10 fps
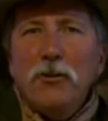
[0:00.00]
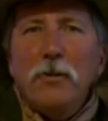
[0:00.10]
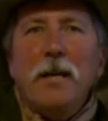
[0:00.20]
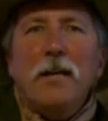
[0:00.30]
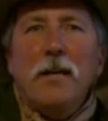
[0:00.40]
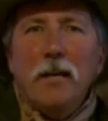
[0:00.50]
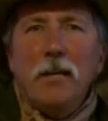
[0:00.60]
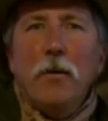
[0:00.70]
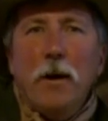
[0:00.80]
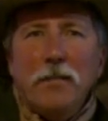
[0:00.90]
Shooting
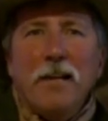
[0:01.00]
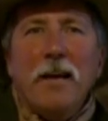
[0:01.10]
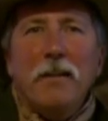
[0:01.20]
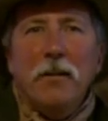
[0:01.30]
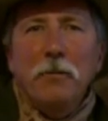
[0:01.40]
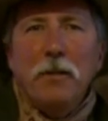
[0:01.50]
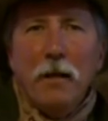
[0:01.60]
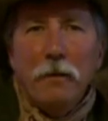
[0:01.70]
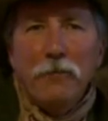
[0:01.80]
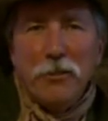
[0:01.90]
USA, the new
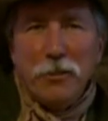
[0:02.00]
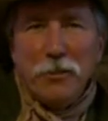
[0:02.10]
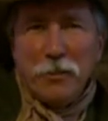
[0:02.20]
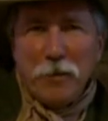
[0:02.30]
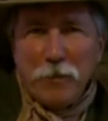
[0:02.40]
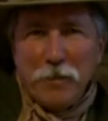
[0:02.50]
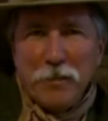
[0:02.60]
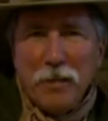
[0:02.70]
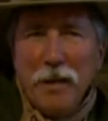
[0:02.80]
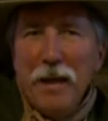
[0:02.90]
television
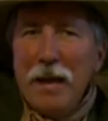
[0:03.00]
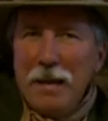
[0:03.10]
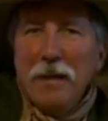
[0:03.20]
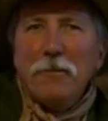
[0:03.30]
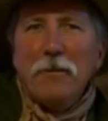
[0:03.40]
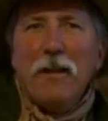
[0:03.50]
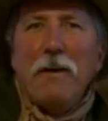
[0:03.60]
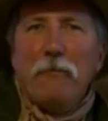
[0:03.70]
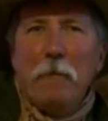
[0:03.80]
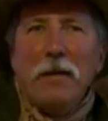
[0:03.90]
series, and I learn a
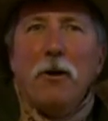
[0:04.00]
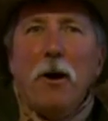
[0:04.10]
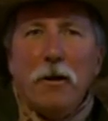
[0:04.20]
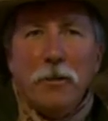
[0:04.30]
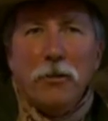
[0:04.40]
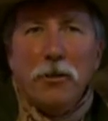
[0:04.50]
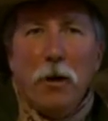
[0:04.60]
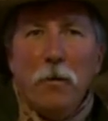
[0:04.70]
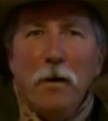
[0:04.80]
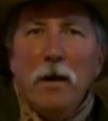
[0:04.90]
lot from my dog on the show.